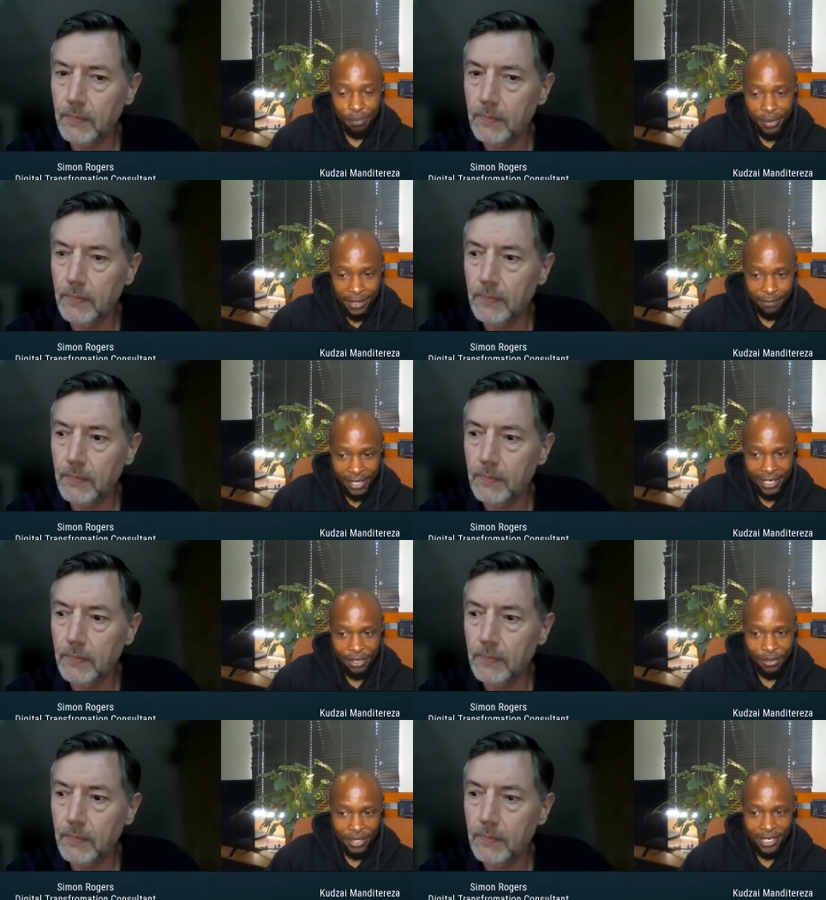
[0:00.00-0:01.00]

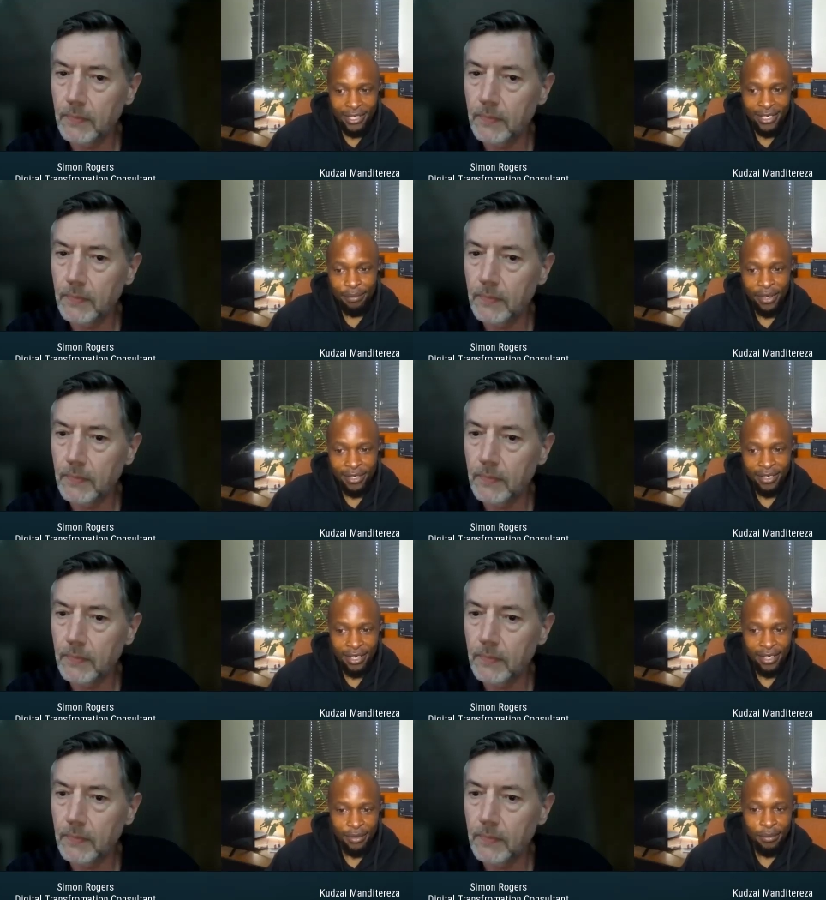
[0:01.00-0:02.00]
Speaker 1: specifically, could you tell us about
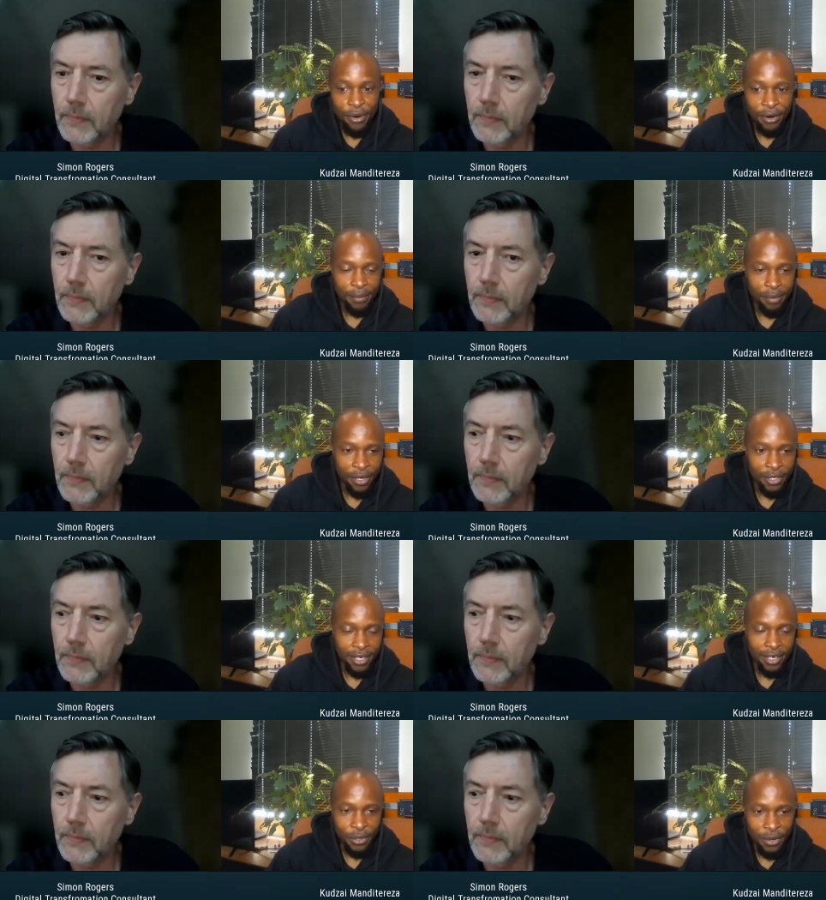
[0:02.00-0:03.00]
uh, more about
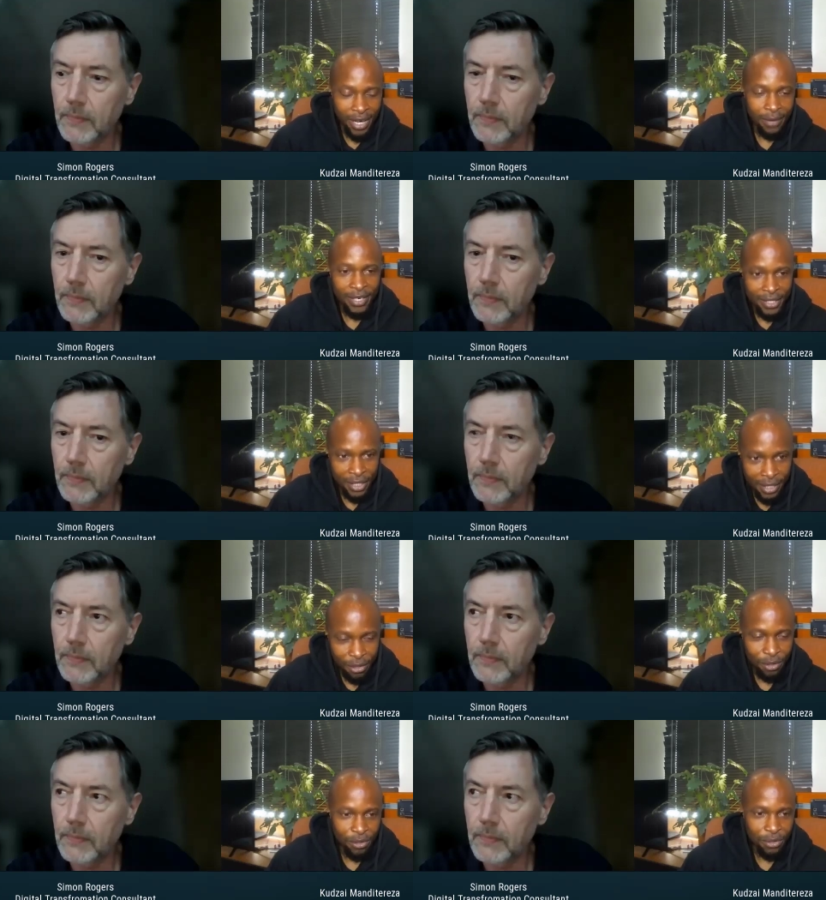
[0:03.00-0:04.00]
uh, Yokogawa
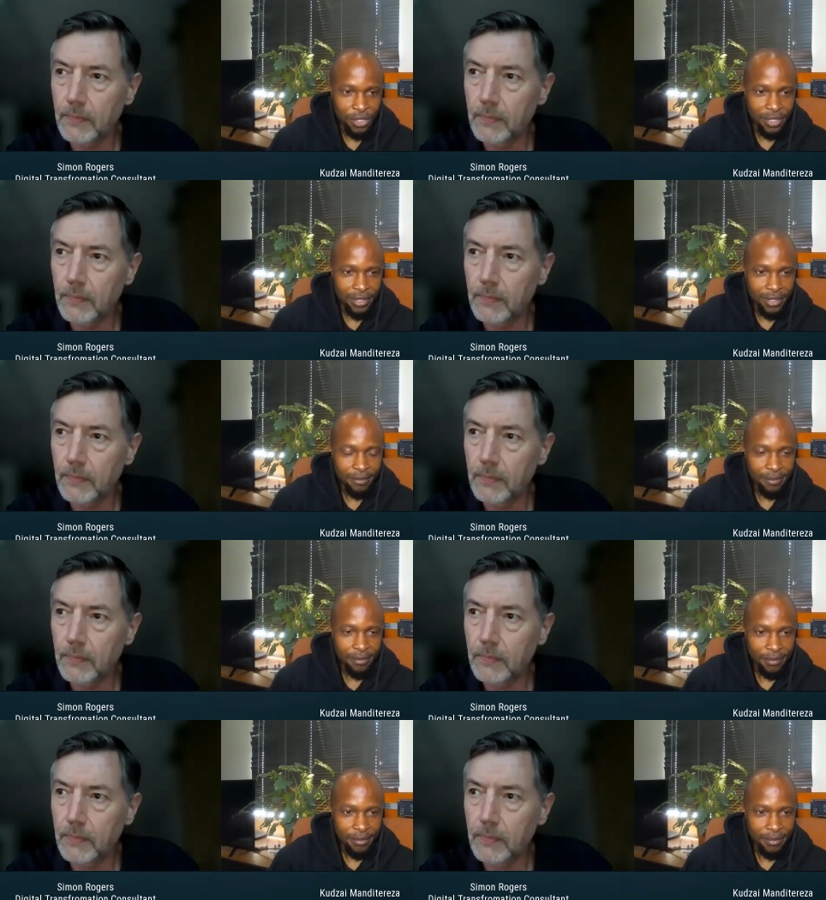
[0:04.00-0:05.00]
Digital Solutions?
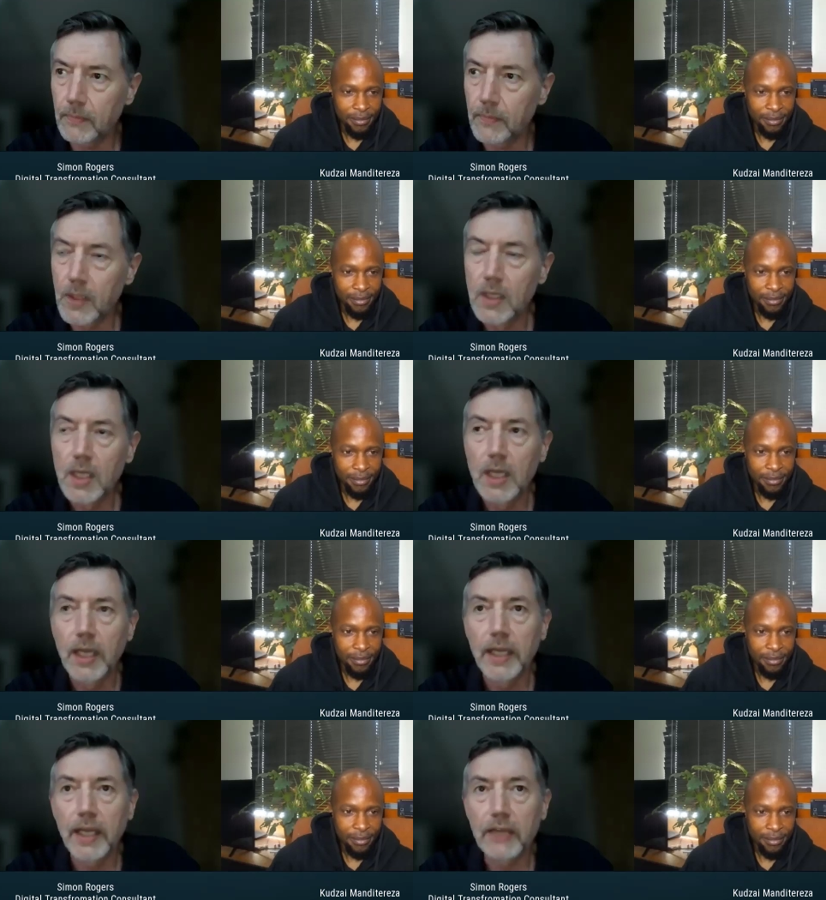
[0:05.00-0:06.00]

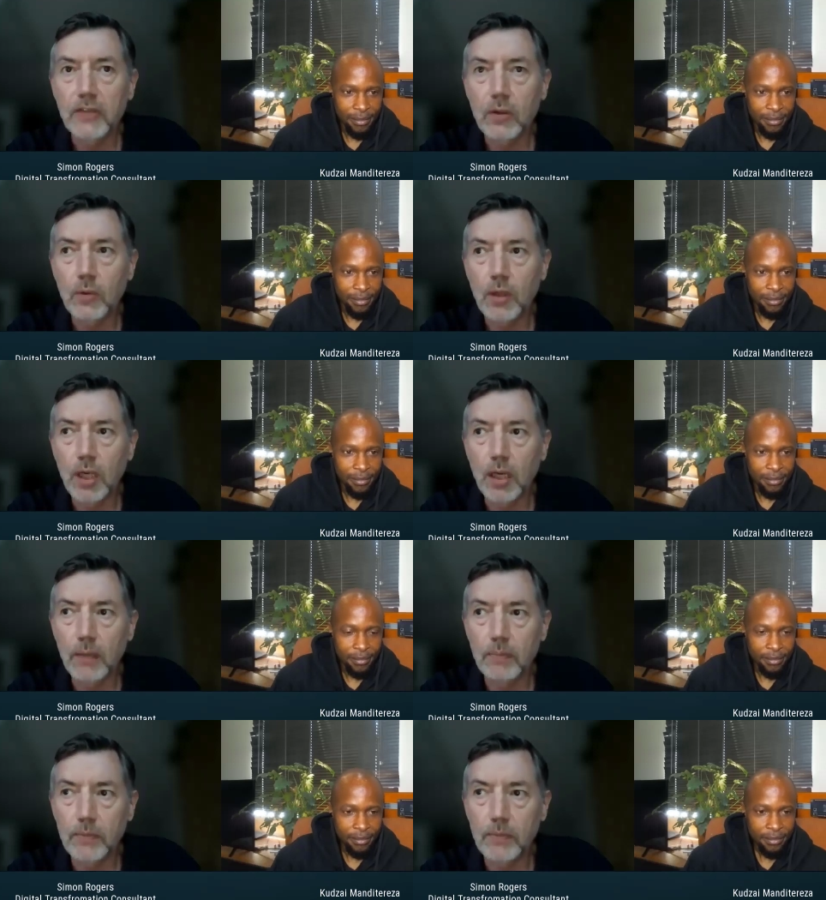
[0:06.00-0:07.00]
Speaker 2: Yeah, so
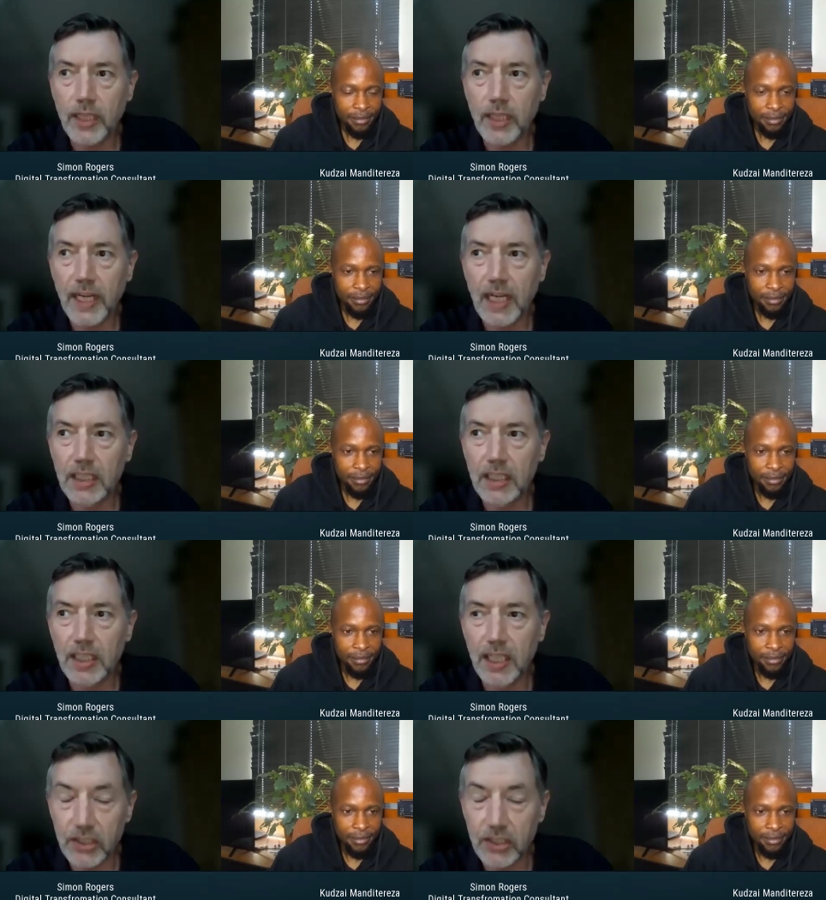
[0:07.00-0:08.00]
um, Yokogawa
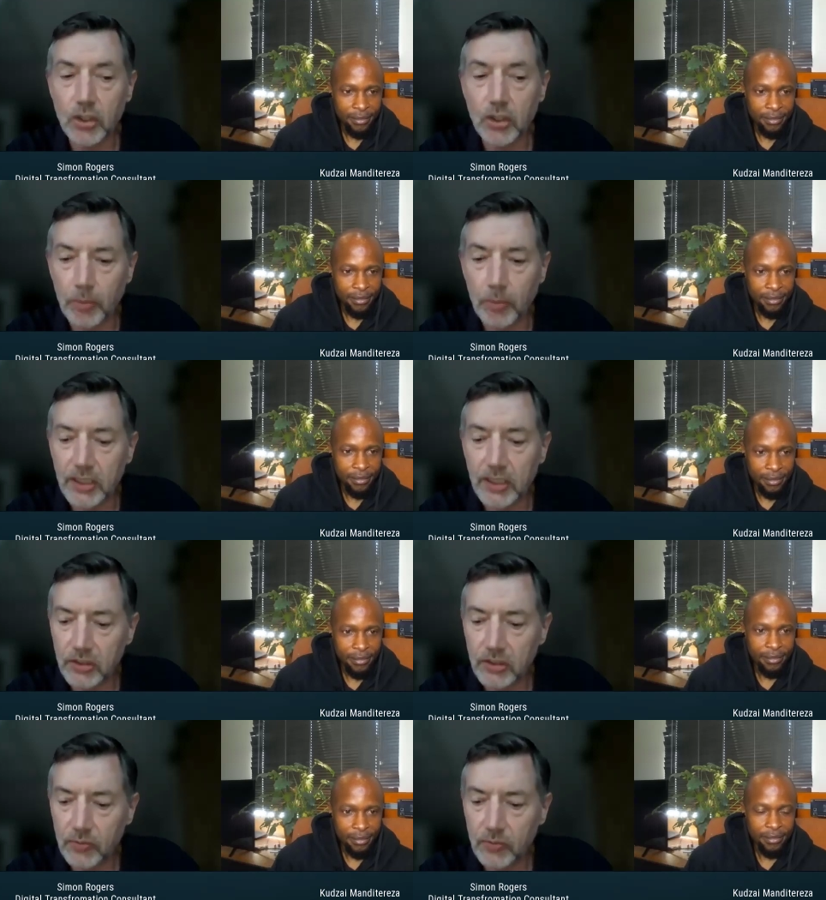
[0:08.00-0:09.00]
Electric
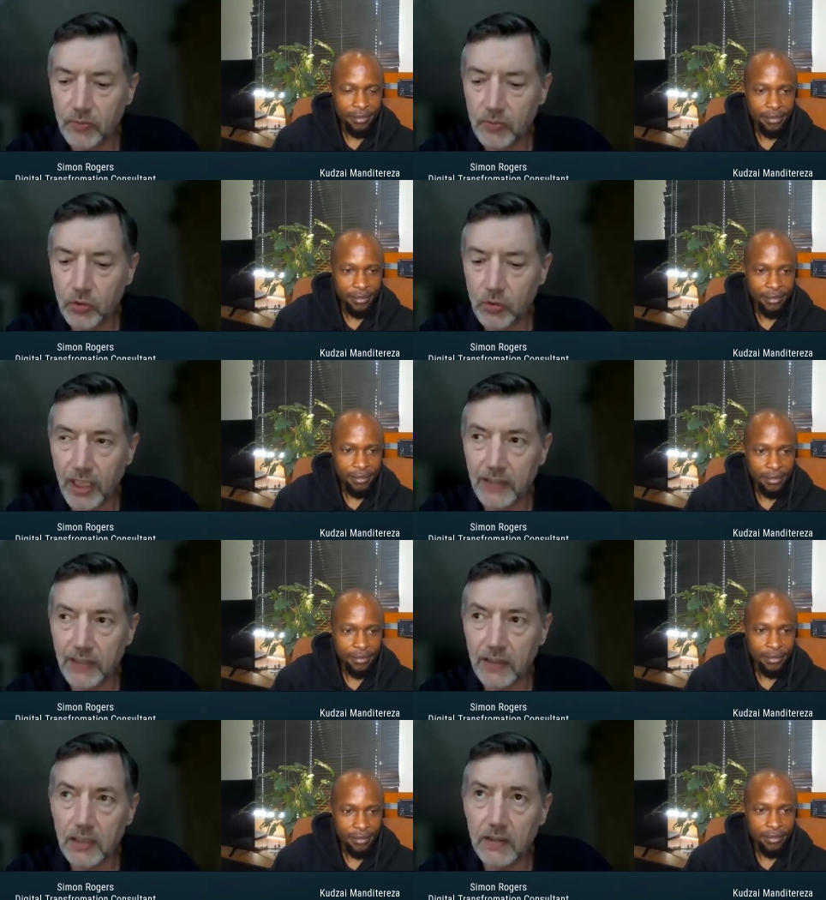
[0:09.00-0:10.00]
Corporation is full
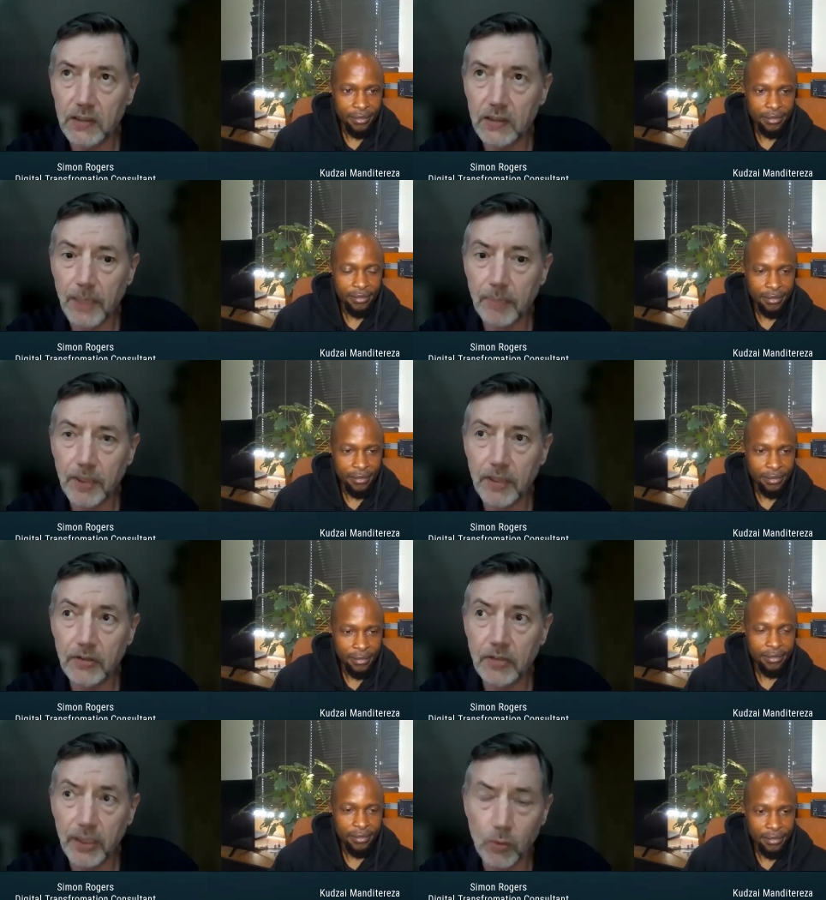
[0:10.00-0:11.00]
title. It's a
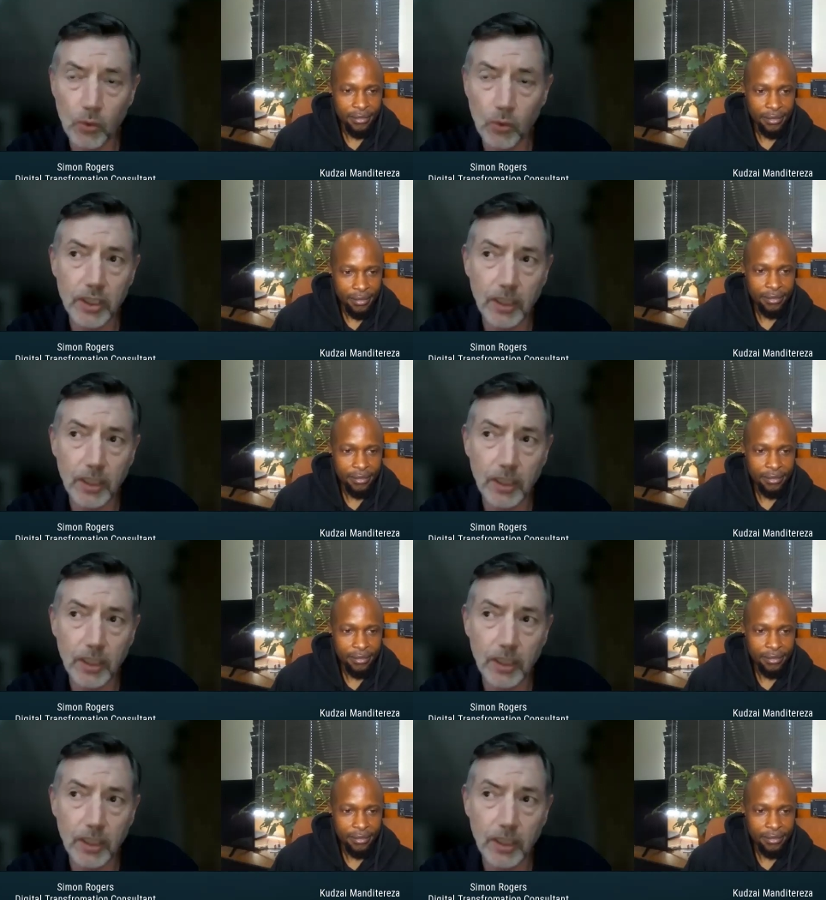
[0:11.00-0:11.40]
Japanese headquartered